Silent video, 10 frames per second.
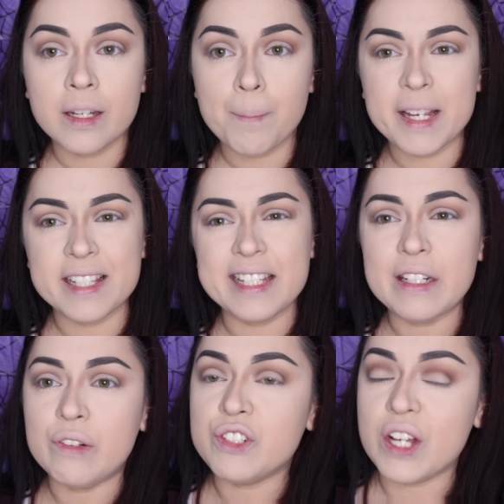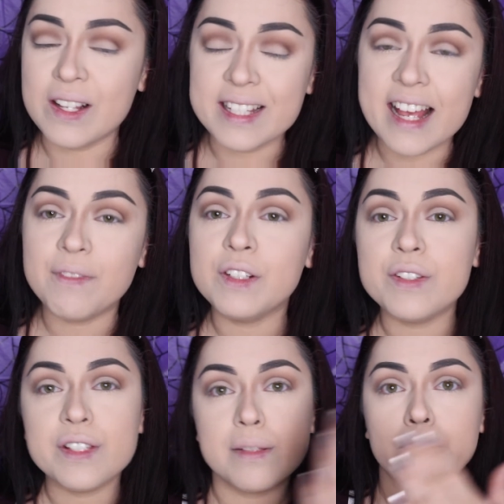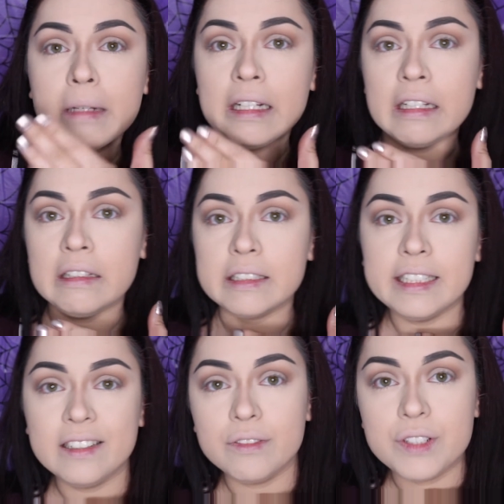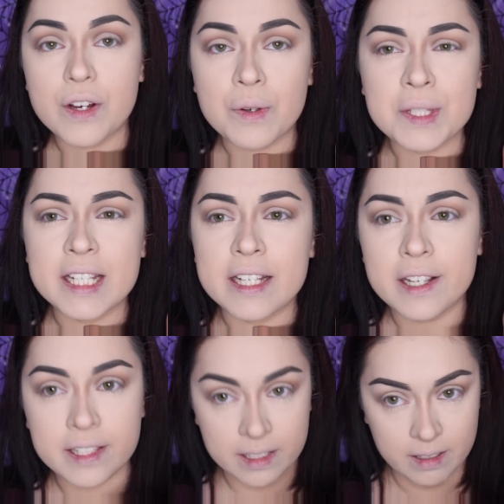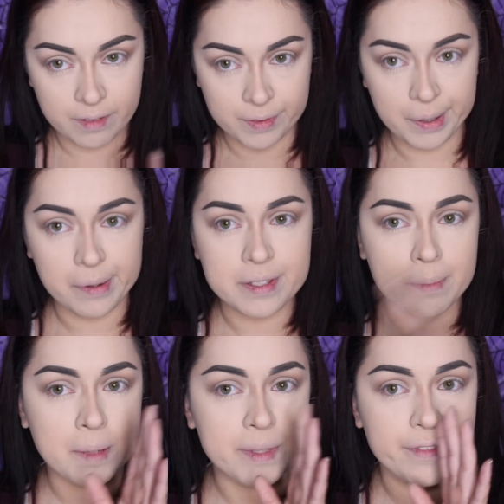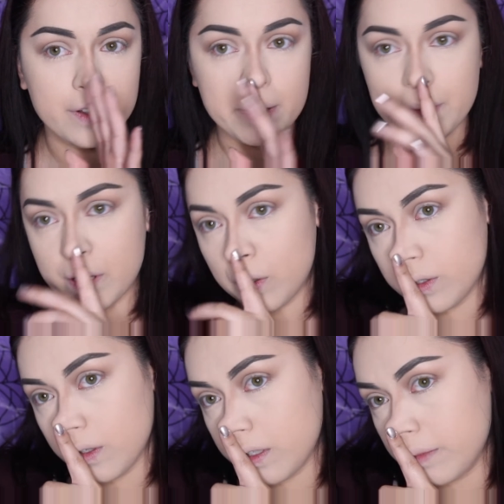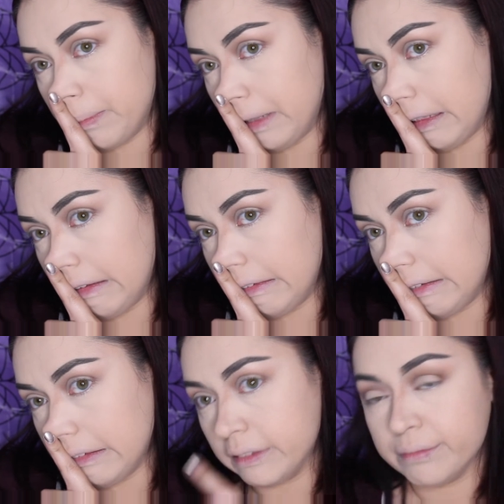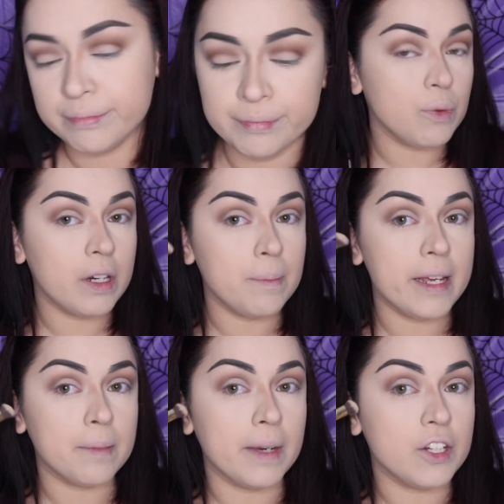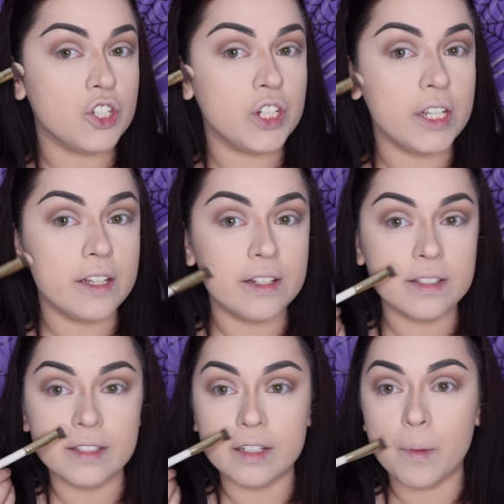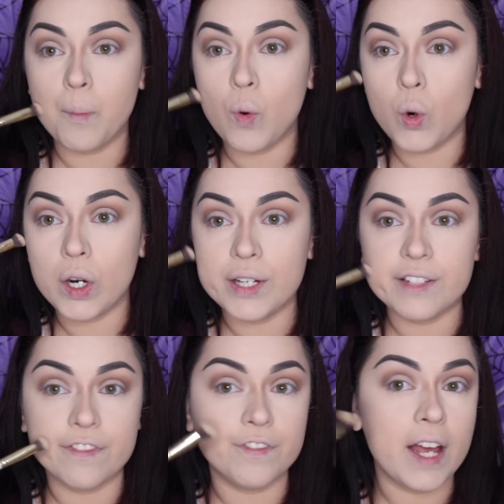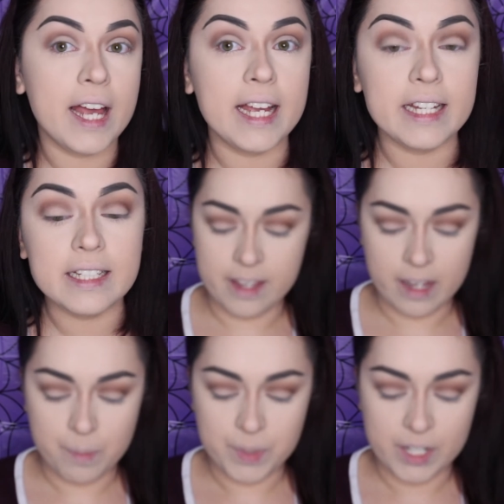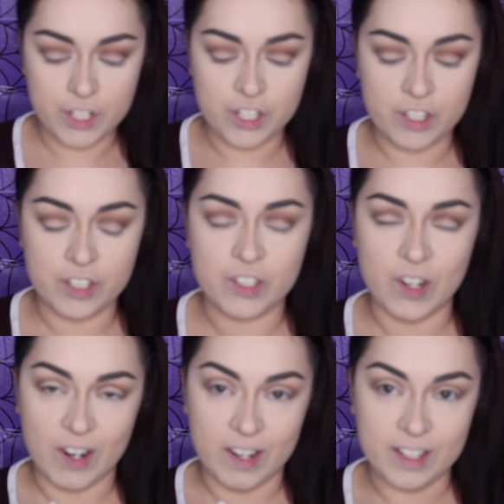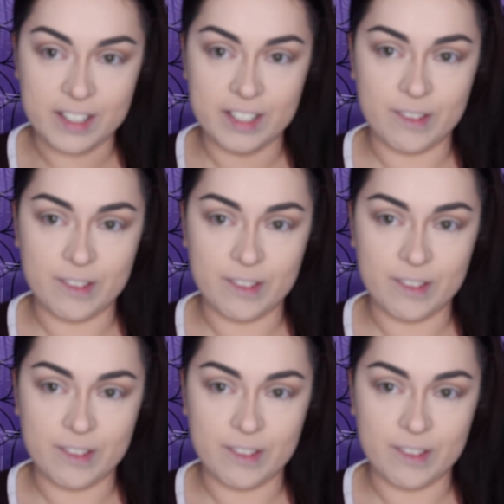because, you know, dolls have little small cute noses, and sometimes I feel like my nose looks big. I want to make my cheeks look more defined. I think I'm gonna start